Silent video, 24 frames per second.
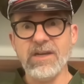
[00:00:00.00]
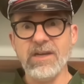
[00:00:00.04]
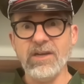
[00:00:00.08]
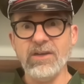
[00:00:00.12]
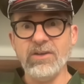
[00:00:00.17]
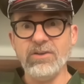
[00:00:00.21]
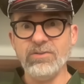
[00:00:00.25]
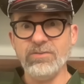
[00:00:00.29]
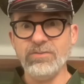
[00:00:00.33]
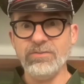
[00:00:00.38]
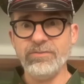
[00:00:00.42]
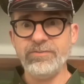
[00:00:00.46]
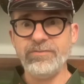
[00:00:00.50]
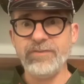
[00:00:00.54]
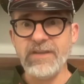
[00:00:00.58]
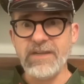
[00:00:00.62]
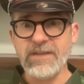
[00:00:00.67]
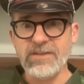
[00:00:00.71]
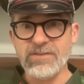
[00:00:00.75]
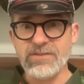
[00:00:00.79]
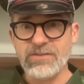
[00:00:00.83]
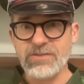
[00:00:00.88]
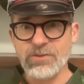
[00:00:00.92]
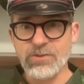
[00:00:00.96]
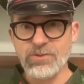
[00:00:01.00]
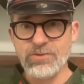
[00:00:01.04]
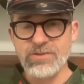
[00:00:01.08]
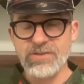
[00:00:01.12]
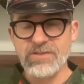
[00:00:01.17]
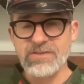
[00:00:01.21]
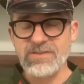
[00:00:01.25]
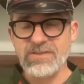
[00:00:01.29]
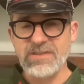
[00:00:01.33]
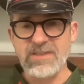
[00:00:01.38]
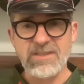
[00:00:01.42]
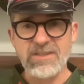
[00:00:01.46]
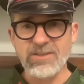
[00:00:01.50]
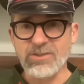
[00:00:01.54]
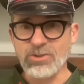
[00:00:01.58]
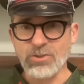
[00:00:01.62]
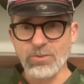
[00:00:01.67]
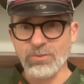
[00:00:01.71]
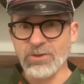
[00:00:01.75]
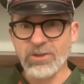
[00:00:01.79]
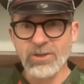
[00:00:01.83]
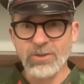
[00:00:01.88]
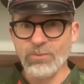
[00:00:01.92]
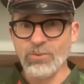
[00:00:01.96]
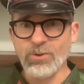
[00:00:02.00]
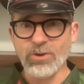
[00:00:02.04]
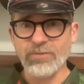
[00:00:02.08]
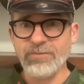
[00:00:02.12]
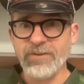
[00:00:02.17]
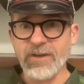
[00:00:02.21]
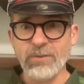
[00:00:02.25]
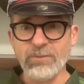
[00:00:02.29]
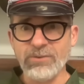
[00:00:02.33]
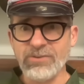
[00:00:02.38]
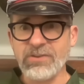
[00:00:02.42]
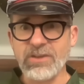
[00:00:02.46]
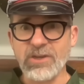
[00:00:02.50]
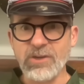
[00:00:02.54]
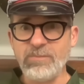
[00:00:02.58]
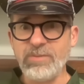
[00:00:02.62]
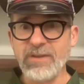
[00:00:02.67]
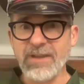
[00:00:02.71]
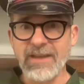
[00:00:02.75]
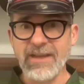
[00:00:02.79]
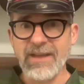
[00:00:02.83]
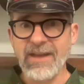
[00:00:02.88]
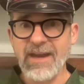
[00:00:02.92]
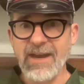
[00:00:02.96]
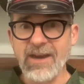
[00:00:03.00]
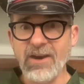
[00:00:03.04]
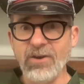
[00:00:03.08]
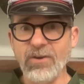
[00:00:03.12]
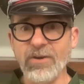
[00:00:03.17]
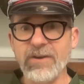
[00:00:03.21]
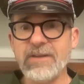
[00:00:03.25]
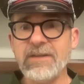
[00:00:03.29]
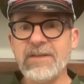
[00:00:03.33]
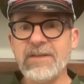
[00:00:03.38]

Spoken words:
of insurgency and guerrilla warfare was going to play out.